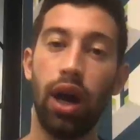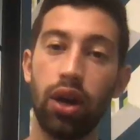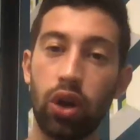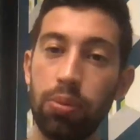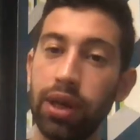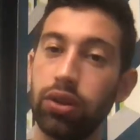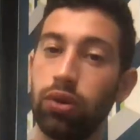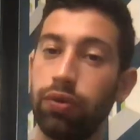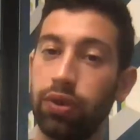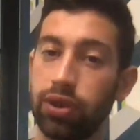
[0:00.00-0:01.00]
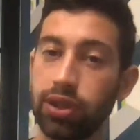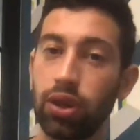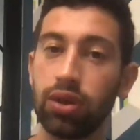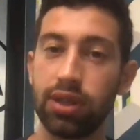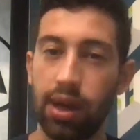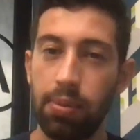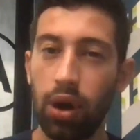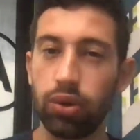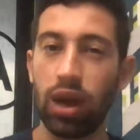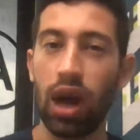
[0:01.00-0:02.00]
recommend you for stores
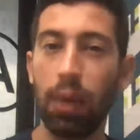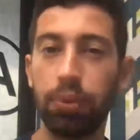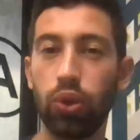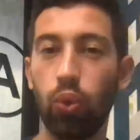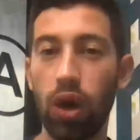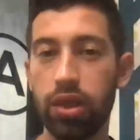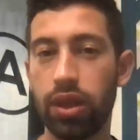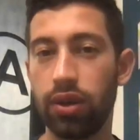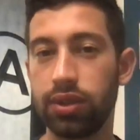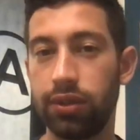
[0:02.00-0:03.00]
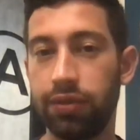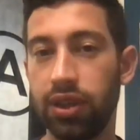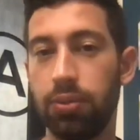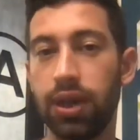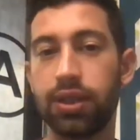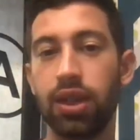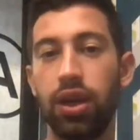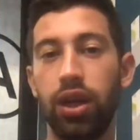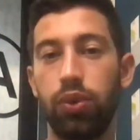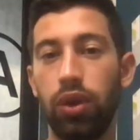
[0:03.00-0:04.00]
about up to 1,000 feedbacks.
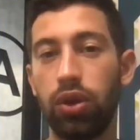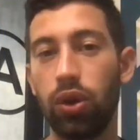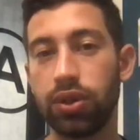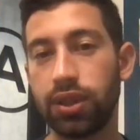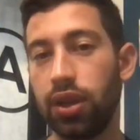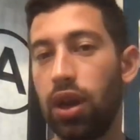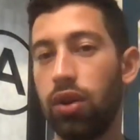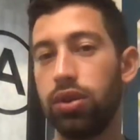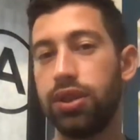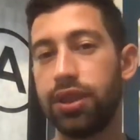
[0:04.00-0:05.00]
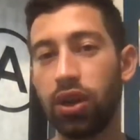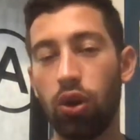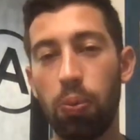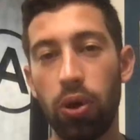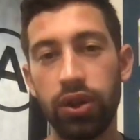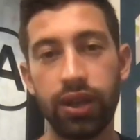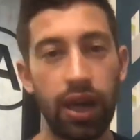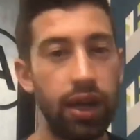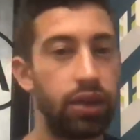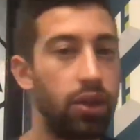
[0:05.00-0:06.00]
It will cost around
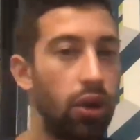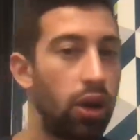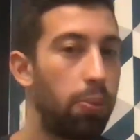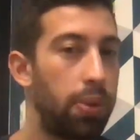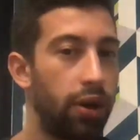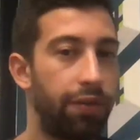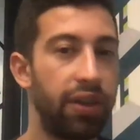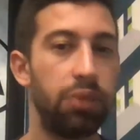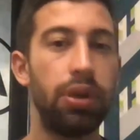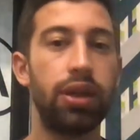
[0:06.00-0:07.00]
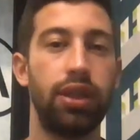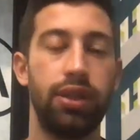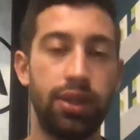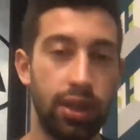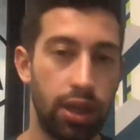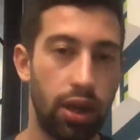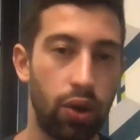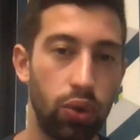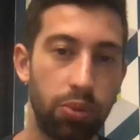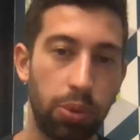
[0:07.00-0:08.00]
$0.8 per feedback. It's a
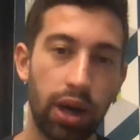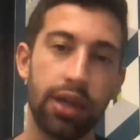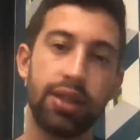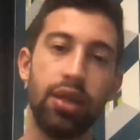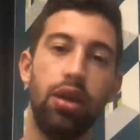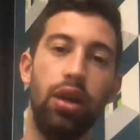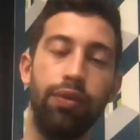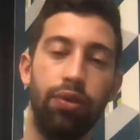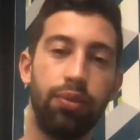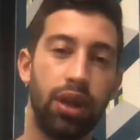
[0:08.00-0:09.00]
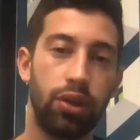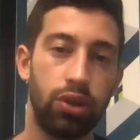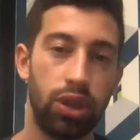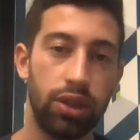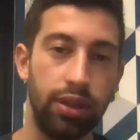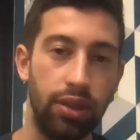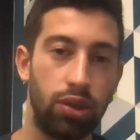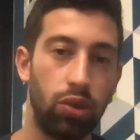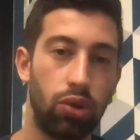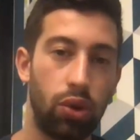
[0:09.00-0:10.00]
good price, and from there you just need
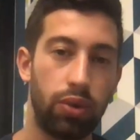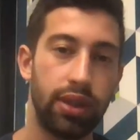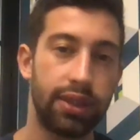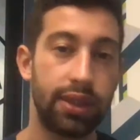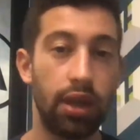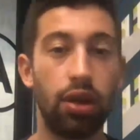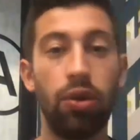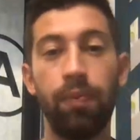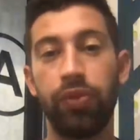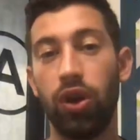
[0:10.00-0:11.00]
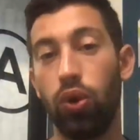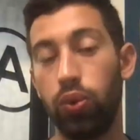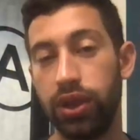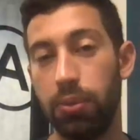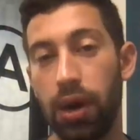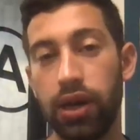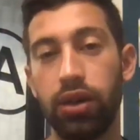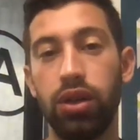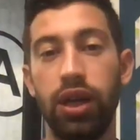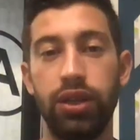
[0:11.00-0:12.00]
to talk with the seller or with the
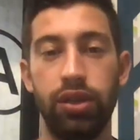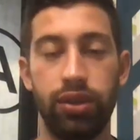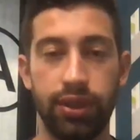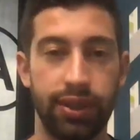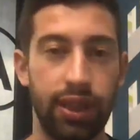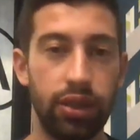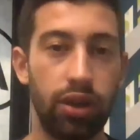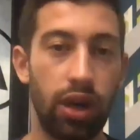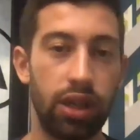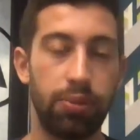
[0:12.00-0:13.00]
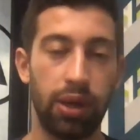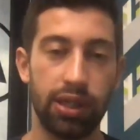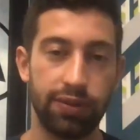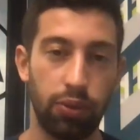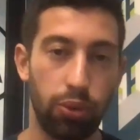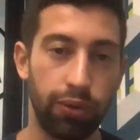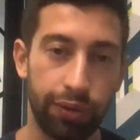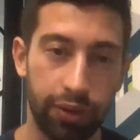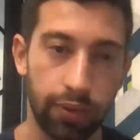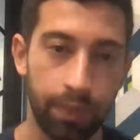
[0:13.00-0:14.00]
buyer and understand the right price for both of you.